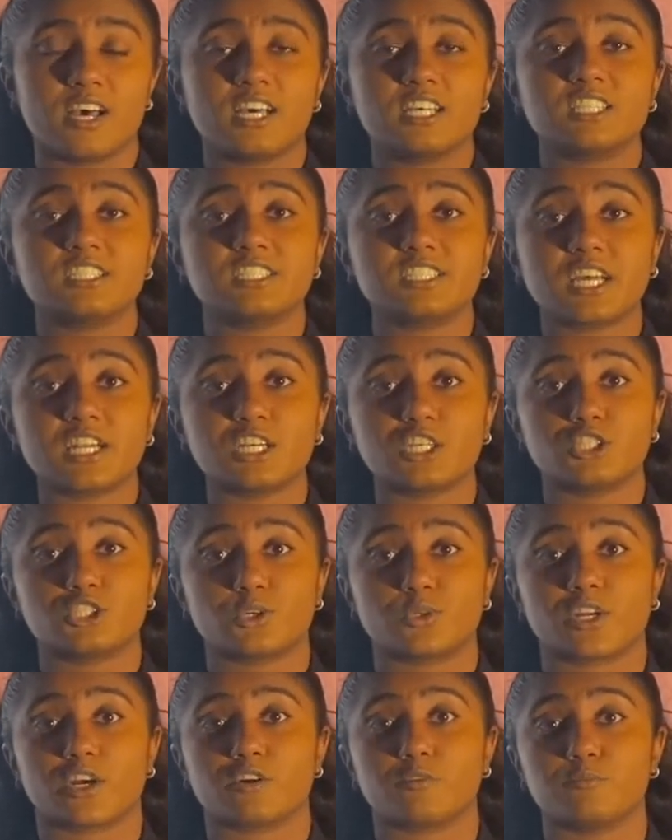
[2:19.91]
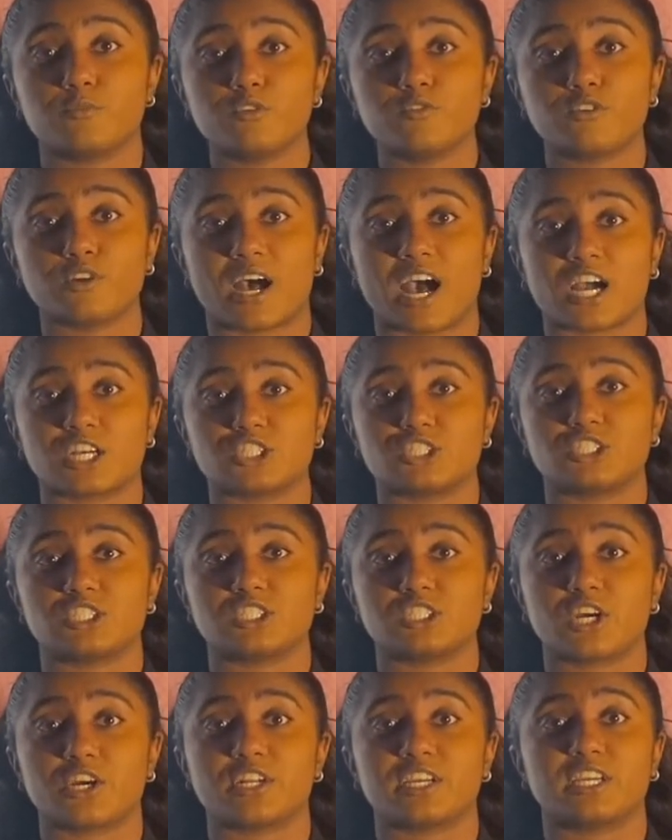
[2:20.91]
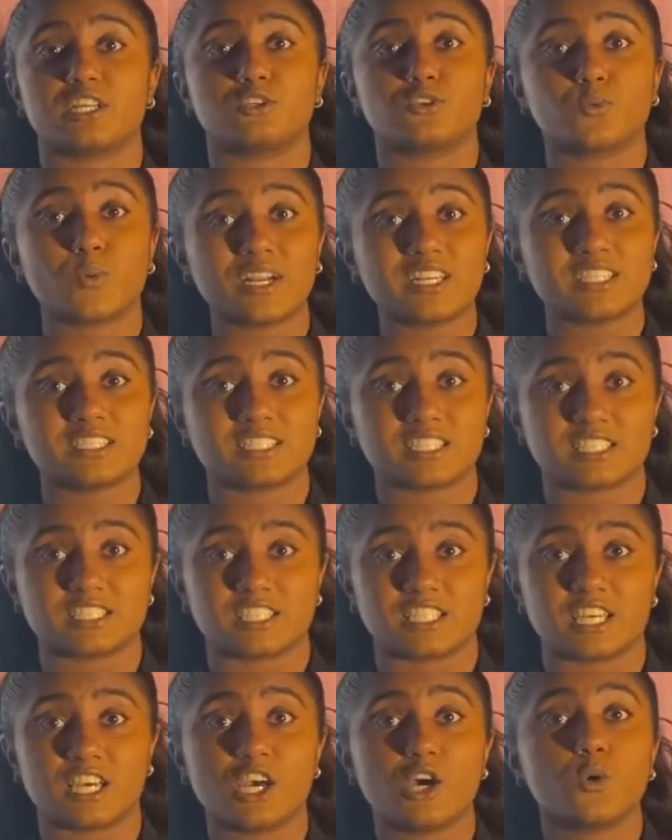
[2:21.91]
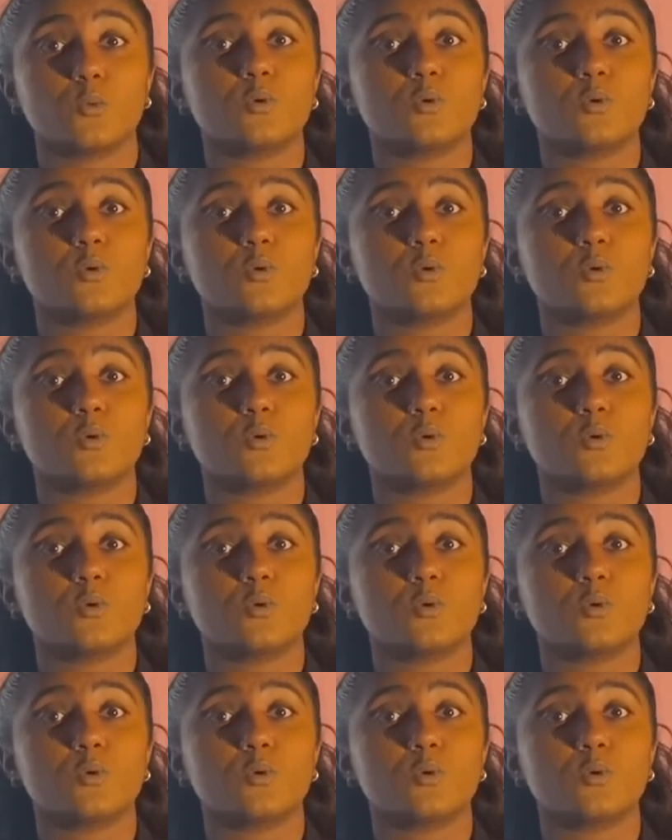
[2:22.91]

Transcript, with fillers: Studies show that removal actions starting in 2060